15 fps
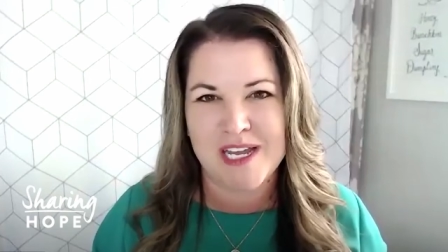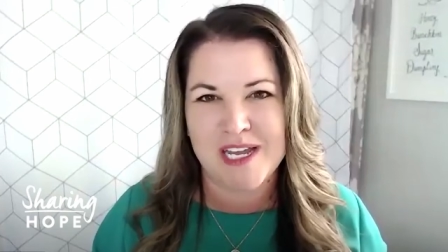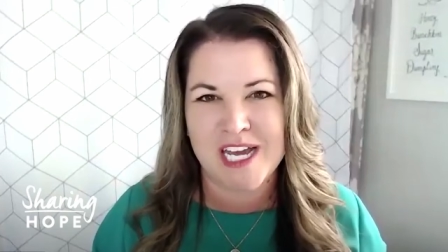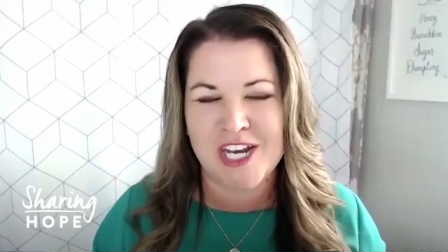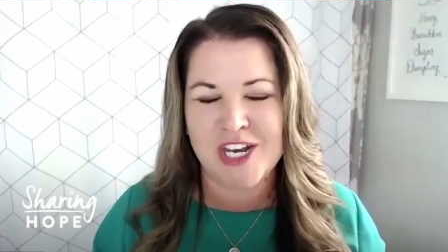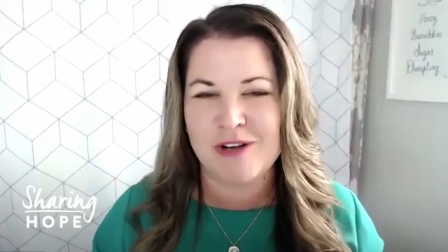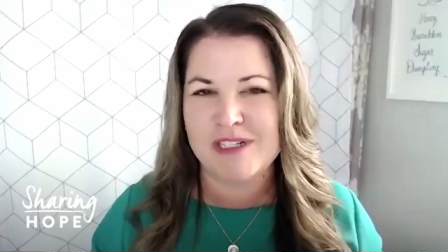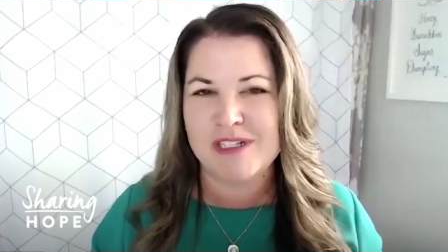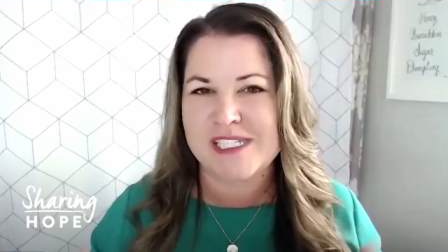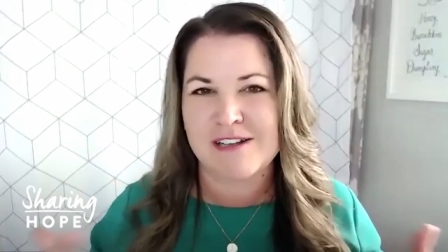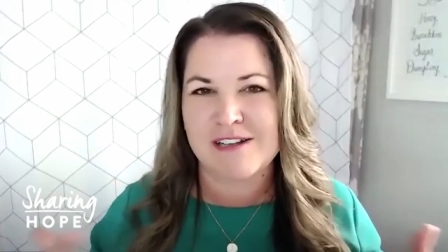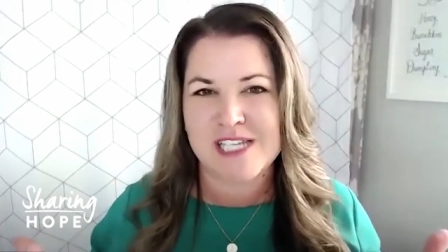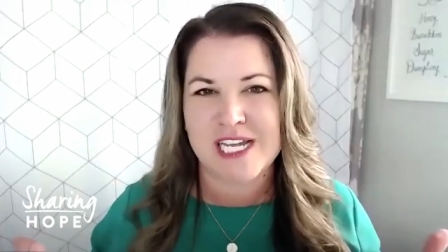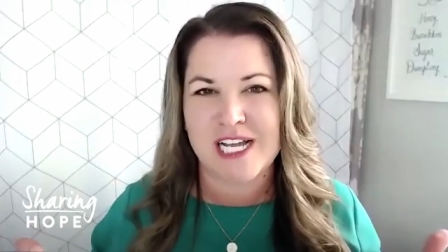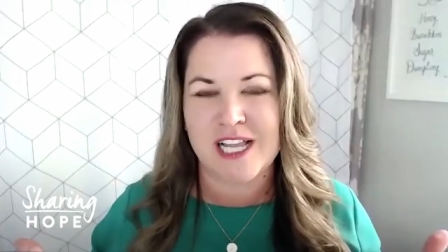And I know it
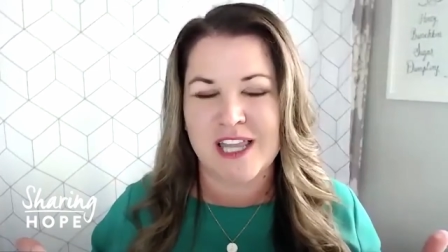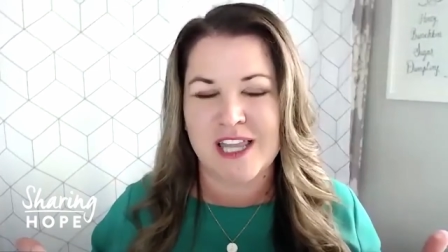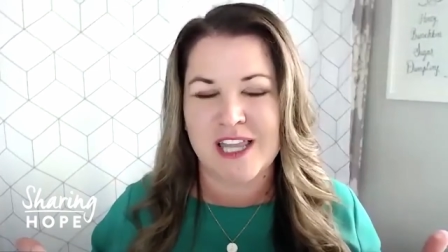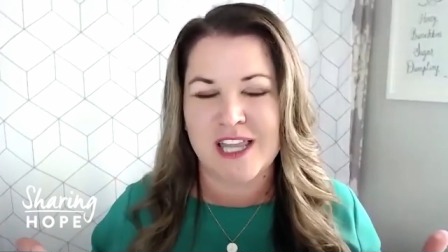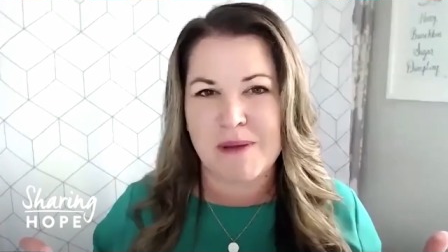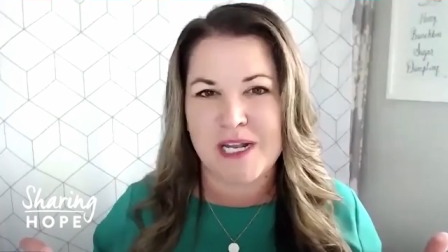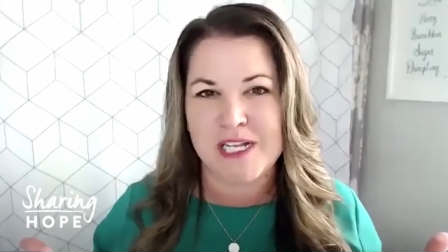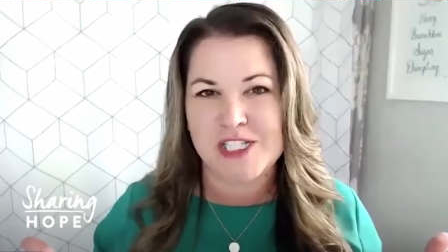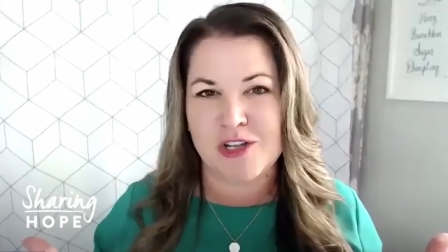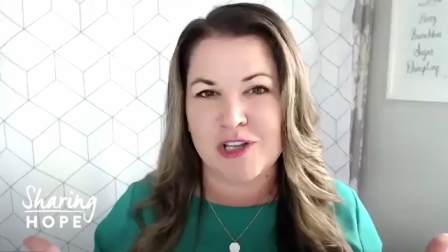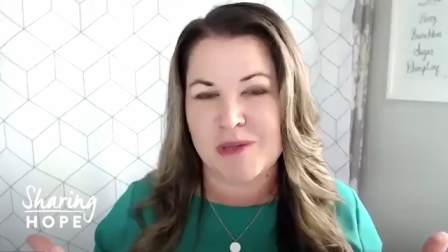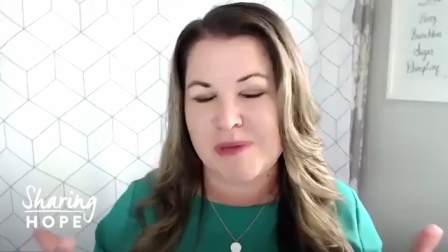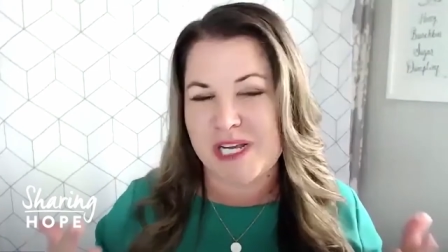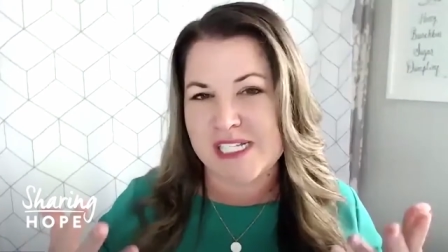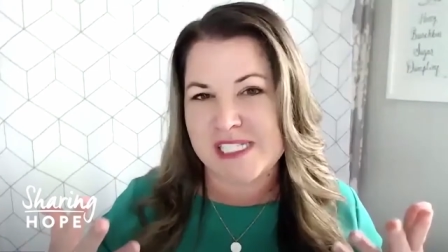sounds like a lot, but it's only
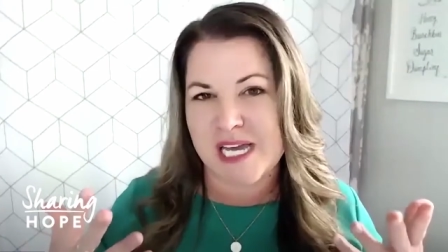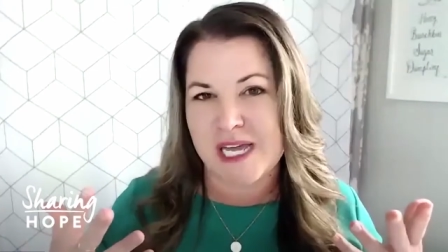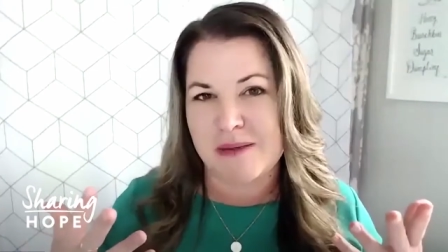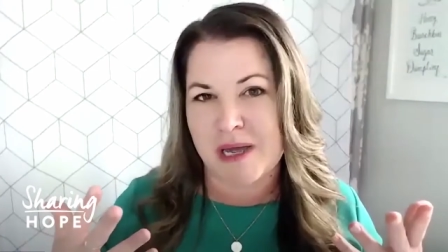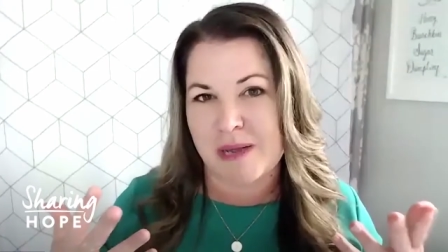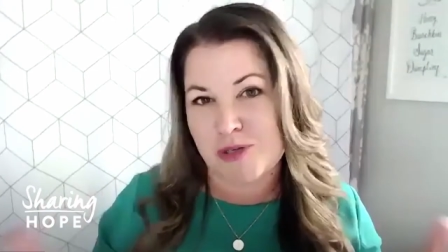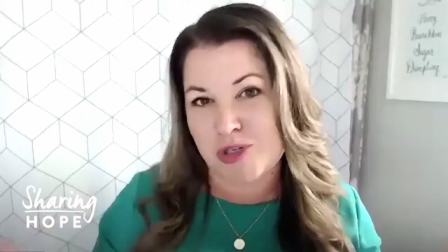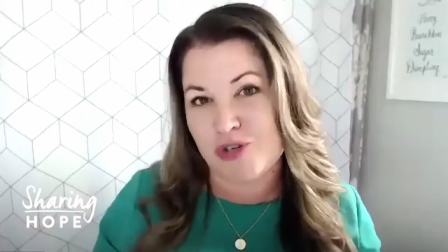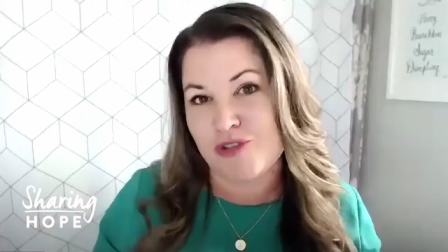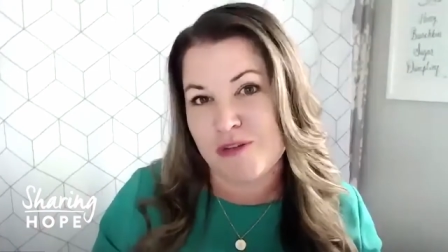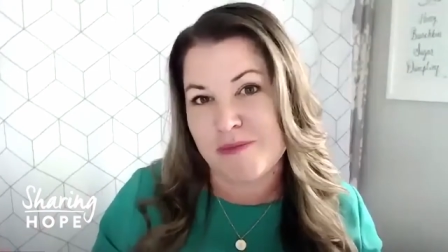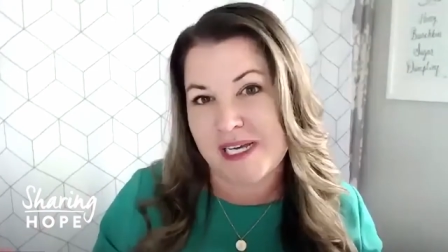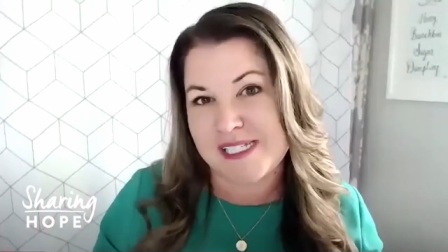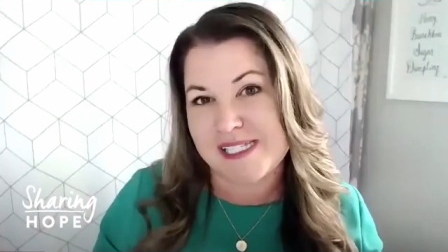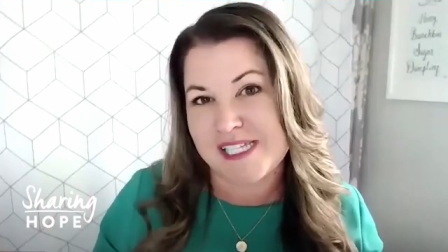because I'm true to
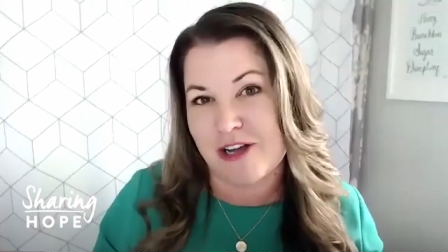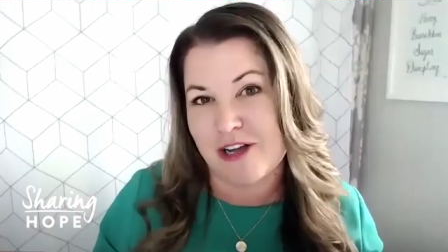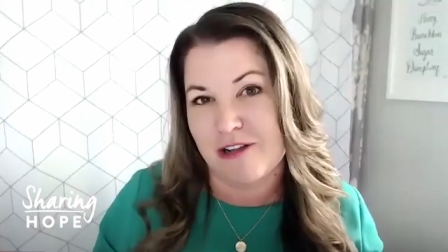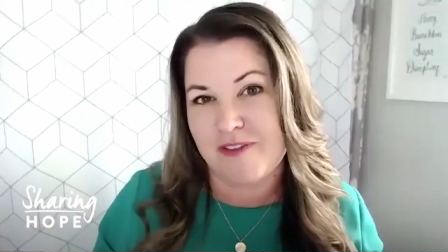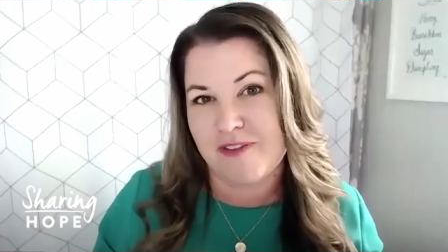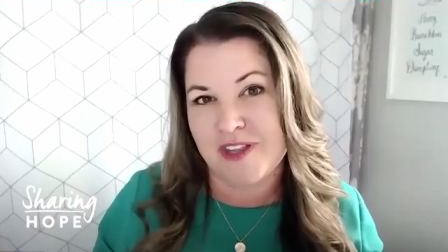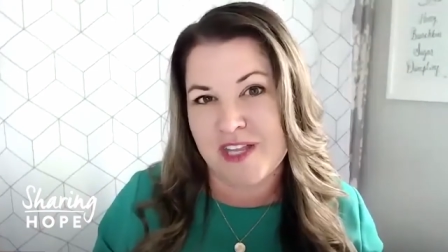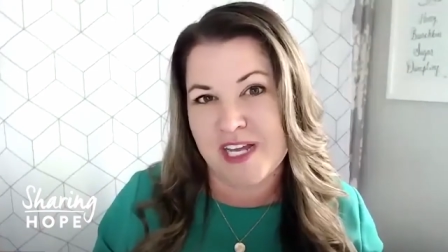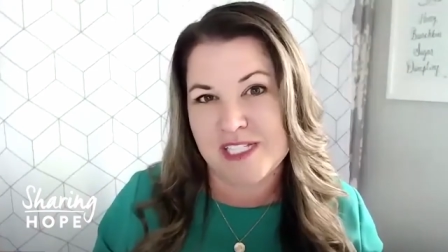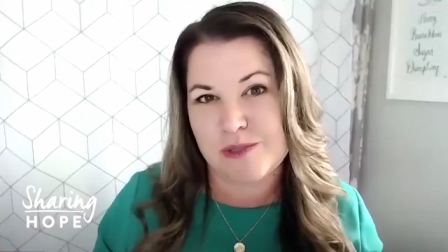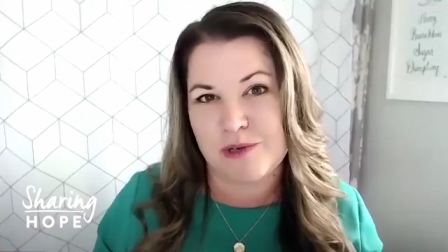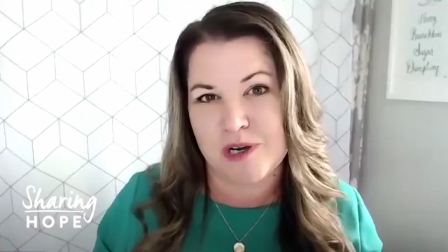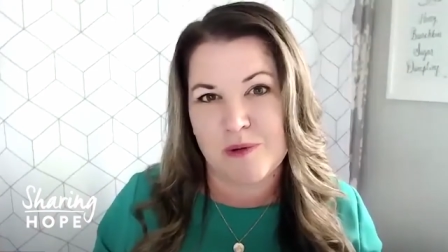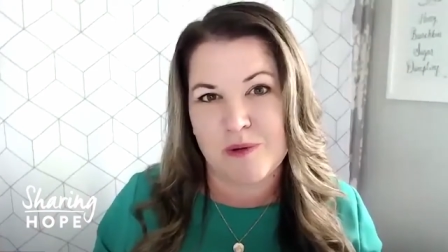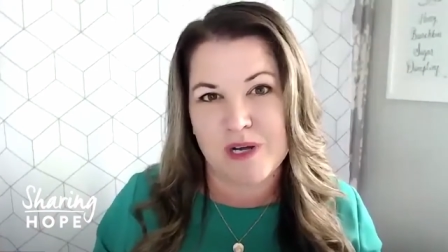myself, and that's
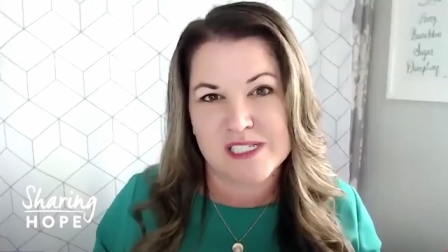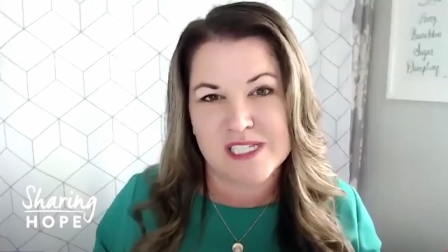where it was.